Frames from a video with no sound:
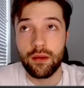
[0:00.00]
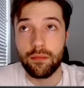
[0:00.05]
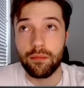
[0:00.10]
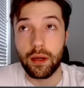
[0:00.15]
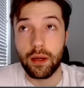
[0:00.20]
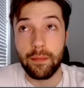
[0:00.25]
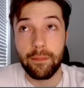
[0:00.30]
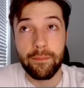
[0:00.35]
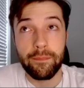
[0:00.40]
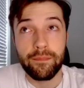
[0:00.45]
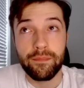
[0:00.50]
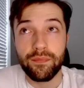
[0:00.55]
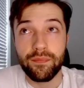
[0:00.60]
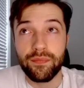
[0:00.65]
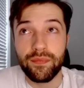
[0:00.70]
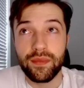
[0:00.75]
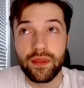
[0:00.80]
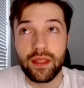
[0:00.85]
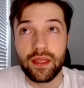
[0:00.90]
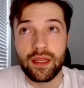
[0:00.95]
But
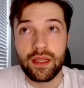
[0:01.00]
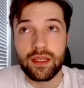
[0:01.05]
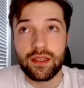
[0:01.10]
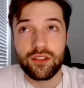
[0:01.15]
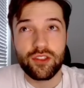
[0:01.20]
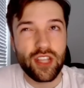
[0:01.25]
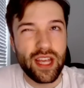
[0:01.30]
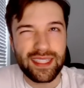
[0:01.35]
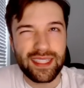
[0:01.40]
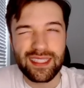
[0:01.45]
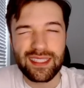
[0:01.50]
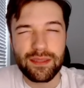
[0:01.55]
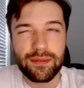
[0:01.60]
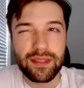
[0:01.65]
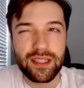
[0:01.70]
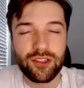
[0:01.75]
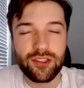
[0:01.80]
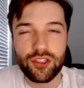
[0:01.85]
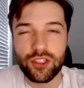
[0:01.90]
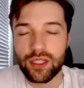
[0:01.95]
Jackson
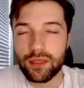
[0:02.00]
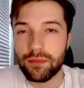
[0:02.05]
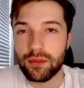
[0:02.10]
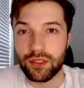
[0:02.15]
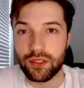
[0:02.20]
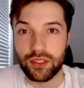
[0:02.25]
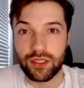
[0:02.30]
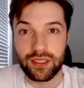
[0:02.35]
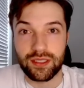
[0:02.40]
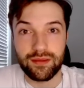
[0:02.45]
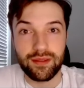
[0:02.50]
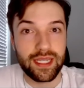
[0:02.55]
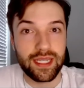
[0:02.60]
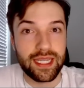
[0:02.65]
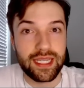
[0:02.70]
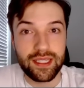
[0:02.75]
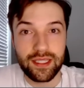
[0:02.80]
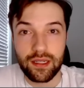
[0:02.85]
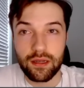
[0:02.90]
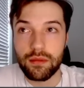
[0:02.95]
Smith and Jigba, just,
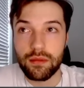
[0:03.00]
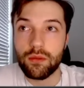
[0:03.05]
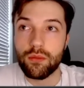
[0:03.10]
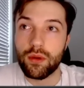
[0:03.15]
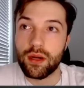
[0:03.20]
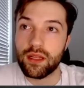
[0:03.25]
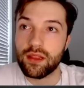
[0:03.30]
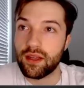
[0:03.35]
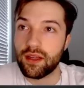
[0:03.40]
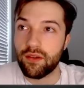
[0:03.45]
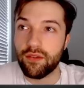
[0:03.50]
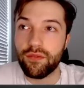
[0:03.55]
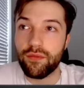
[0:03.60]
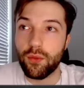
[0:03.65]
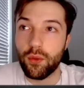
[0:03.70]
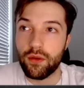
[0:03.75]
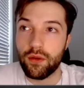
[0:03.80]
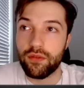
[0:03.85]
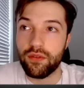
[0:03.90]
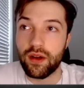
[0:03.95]
he's going to be running like a
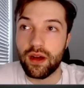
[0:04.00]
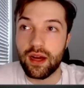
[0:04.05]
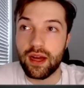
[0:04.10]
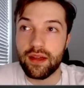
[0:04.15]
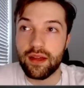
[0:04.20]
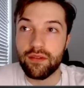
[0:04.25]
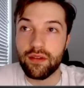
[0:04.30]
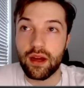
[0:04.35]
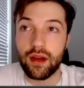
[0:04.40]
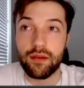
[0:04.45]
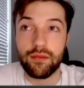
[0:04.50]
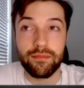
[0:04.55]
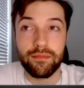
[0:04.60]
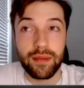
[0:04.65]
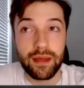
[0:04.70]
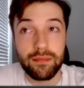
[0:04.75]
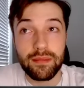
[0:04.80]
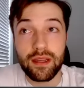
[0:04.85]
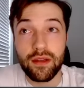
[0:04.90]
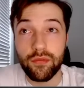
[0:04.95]
four five,
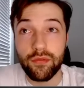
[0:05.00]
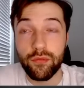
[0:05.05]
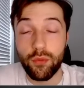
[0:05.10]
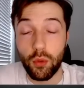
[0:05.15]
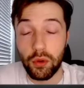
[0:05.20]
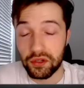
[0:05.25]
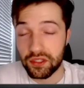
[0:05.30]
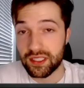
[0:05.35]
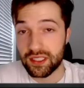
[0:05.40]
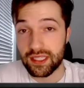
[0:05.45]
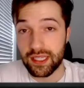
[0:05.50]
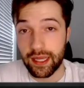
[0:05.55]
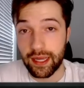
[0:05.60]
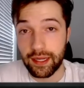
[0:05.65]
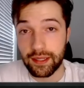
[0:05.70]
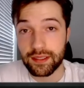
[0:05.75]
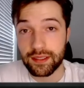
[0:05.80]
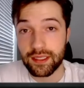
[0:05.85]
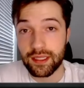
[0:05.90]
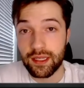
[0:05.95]
maybe a four
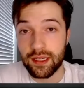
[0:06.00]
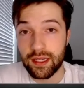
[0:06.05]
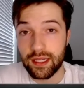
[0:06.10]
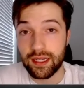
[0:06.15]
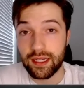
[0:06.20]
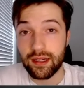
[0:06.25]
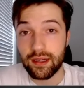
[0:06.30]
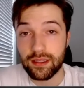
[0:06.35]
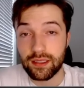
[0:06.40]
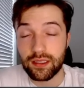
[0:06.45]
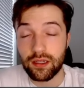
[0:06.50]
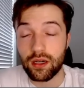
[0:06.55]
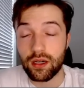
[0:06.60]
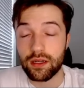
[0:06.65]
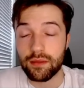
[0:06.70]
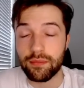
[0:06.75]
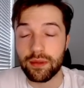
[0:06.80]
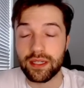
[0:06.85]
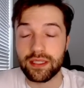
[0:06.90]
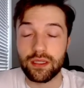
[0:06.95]
six. He got
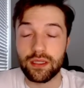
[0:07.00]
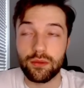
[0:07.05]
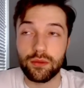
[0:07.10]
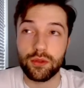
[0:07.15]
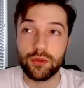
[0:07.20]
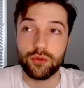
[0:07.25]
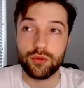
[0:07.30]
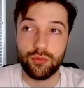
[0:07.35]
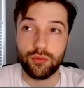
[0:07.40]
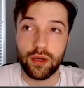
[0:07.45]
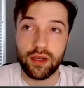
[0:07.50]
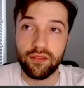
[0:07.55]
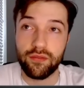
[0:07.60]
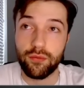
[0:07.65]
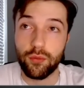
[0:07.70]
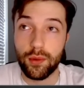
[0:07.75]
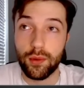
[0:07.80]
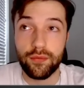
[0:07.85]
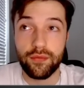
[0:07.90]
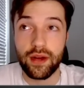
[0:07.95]
caught by someone who's running
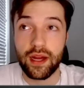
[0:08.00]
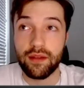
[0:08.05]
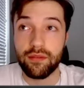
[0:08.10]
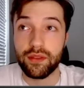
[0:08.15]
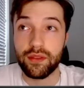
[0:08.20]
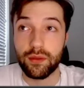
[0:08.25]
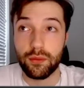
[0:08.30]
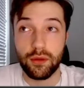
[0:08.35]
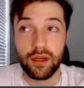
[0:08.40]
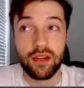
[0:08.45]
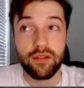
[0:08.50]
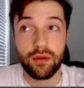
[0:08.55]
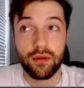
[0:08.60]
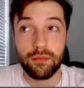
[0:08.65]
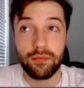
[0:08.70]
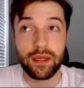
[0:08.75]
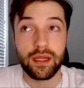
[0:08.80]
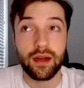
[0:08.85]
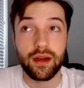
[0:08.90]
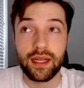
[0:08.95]
four five three
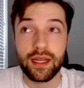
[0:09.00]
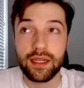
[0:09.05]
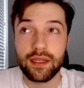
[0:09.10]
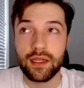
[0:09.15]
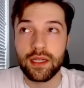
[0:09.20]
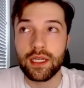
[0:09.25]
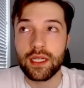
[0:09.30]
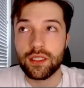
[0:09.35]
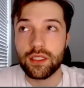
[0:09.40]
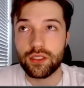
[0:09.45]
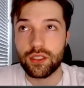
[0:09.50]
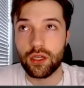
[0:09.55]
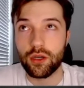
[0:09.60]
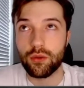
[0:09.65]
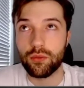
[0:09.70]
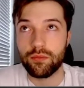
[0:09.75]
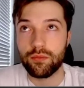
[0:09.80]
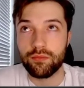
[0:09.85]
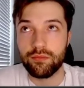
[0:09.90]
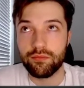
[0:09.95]
from behind.
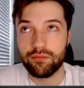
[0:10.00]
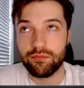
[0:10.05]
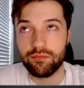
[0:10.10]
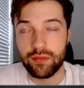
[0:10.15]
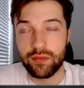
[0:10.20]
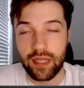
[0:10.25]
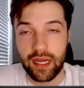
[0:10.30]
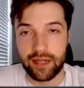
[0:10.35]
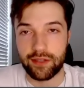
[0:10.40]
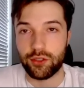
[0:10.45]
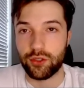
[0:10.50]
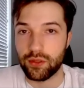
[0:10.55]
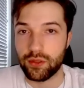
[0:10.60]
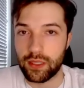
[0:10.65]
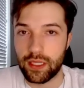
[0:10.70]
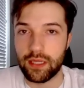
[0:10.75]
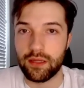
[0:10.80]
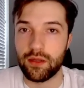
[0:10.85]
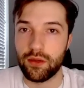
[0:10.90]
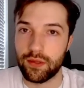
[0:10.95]
So
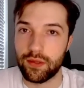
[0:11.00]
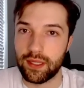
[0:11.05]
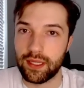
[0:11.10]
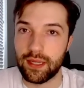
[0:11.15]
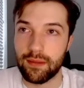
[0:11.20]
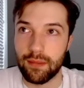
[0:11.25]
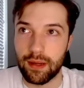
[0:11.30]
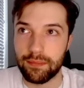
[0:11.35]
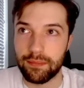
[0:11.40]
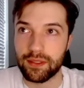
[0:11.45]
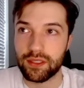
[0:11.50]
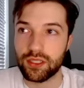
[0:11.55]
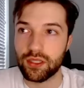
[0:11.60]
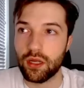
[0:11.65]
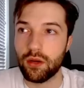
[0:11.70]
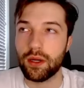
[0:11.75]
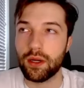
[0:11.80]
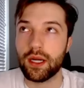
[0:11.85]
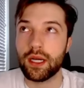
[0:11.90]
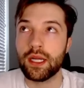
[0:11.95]
naturally, you think he might be
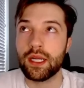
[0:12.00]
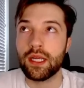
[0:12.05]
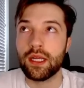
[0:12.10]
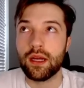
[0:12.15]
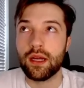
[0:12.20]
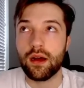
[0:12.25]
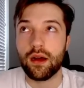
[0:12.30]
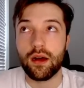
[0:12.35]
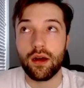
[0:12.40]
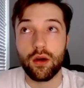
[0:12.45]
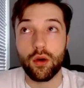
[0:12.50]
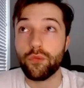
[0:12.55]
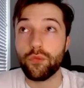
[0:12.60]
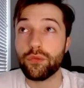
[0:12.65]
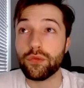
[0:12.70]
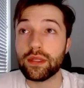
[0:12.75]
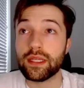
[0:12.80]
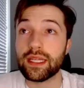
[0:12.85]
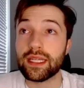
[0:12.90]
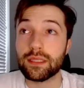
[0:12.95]
slower. Uh,
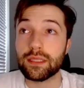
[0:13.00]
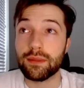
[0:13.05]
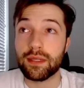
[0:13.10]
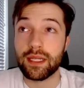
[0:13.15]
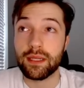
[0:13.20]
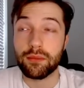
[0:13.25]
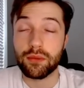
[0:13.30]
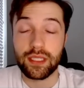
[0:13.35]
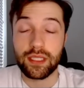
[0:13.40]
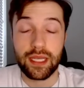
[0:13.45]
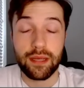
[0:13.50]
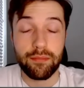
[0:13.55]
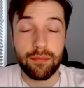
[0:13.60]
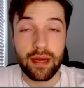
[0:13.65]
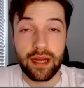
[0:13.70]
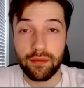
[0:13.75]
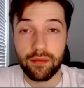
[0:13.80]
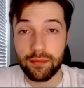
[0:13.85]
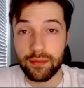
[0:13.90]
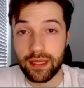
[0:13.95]
hopefully he's been able to get
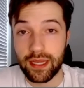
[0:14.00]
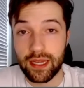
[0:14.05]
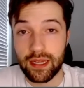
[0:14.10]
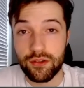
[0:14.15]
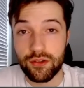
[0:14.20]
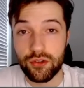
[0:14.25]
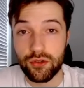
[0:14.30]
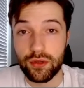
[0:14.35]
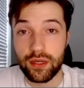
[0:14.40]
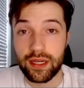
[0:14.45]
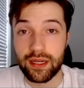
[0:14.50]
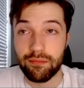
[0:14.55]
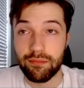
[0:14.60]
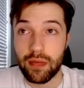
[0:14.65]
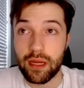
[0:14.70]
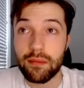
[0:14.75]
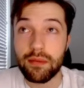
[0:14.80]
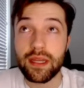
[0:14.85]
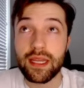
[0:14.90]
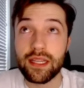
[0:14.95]
back from that injury, and
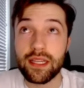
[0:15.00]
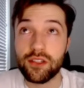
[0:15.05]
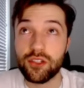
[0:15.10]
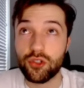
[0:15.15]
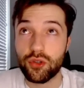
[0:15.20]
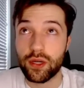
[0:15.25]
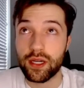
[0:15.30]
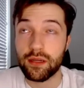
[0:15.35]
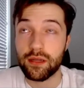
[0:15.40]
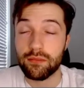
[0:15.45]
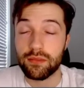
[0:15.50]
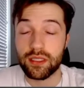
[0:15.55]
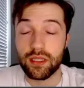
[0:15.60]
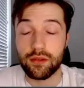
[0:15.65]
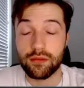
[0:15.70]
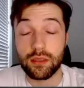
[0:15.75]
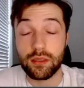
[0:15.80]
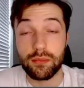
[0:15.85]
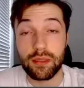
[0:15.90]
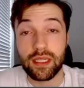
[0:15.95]
maybe he's trained
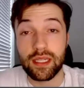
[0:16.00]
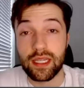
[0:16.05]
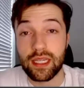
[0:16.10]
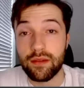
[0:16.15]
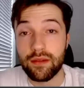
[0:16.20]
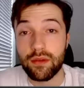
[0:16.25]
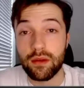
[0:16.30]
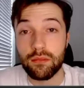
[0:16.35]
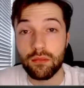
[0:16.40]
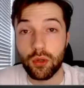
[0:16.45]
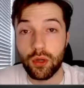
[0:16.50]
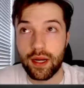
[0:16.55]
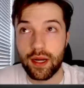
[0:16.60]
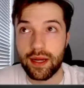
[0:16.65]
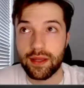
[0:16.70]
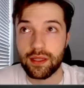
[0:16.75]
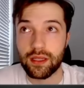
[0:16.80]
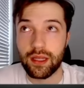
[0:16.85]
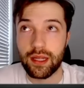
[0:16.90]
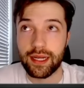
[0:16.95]
himself to be even more
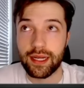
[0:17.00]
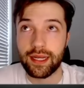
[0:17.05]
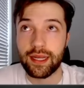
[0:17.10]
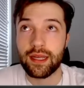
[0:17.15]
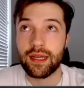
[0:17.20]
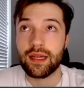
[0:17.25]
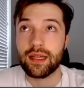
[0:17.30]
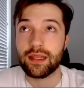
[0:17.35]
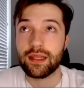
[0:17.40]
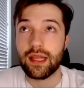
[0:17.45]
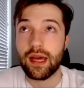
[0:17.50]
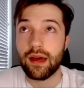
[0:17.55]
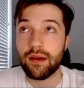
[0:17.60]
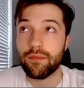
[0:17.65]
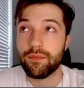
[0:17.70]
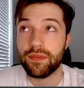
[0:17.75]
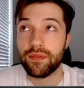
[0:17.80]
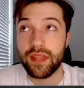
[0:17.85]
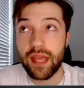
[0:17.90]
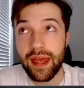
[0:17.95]
athletic.
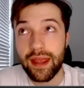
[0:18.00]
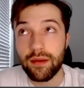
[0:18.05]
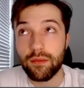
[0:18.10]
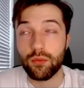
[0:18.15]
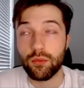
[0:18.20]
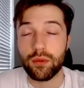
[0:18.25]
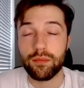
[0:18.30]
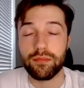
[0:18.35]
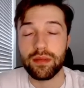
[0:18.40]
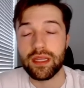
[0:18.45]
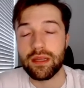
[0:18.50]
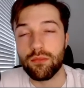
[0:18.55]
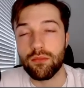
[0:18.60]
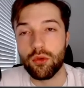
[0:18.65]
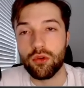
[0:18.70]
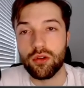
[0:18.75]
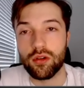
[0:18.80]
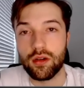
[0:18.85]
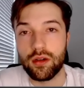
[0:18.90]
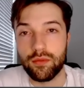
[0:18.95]
That then would be
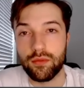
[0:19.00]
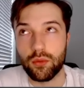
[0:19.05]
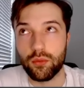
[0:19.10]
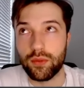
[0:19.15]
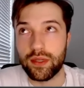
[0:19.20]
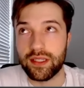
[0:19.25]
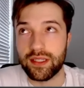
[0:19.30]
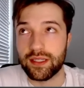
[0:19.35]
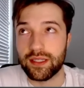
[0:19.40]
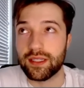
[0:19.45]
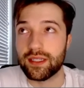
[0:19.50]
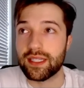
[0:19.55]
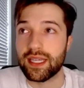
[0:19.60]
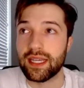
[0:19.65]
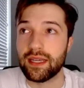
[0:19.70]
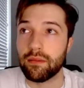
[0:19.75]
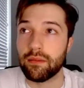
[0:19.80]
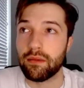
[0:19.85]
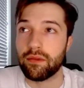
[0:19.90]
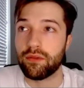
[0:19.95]
more of a reason to
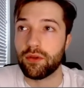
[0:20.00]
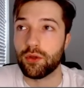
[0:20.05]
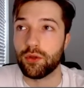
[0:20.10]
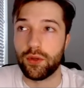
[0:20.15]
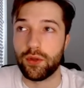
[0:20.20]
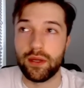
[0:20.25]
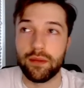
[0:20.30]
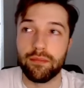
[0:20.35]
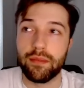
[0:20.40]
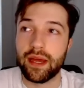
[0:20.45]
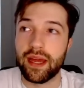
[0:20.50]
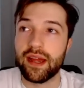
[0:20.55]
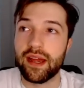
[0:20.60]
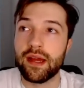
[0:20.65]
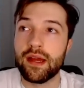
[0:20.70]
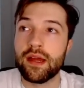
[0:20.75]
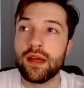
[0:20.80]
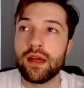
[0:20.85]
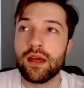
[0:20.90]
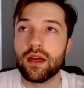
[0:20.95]
take him if you're Green Bay.
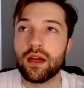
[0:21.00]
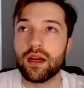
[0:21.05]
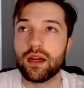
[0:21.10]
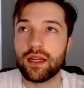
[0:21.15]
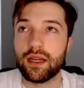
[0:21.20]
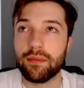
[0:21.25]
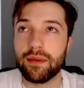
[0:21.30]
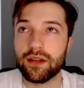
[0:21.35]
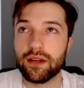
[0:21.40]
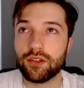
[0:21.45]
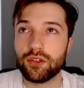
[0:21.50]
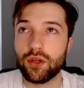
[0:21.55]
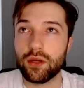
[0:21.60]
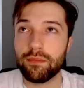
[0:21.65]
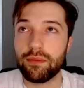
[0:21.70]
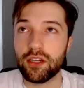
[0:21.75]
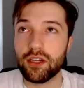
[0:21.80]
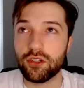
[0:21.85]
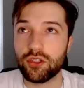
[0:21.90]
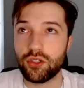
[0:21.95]
Uh, Commanders
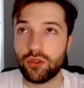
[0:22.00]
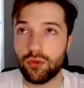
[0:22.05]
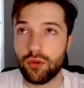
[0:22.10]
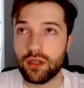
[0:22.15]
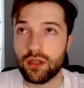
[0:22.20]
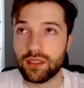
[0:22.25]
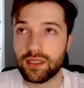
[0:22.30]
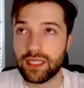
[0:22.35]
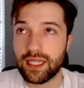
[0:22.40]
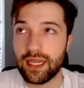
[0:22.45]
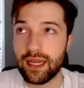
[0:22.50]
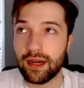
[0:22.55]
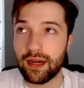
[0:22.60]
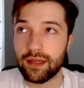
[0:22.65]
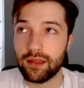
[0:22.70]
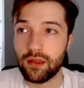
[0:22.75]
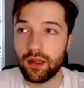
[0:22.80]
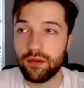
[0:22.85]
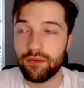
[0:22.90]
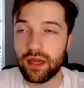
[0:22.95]
going Peter Skoronski.
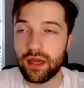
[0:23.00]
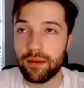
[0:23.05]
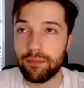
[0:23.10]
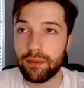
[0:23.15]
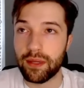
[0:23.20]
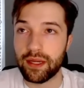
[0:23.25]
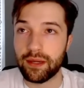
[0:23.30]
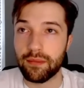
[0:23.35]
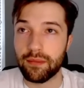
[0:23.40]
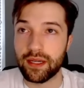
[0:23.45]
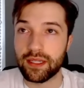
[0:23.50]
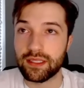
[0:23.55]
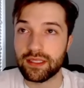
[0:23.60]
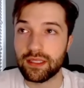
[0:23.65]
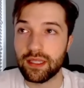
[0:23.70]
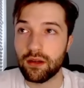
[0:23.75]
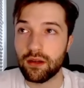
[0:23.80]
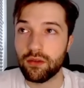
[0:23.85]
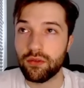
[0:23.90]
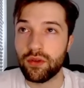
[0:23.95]
I love that pick
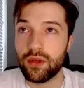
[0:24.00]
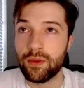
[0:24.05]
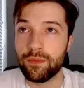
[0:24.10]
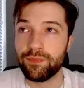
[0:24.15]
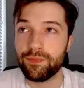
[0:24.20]
myself.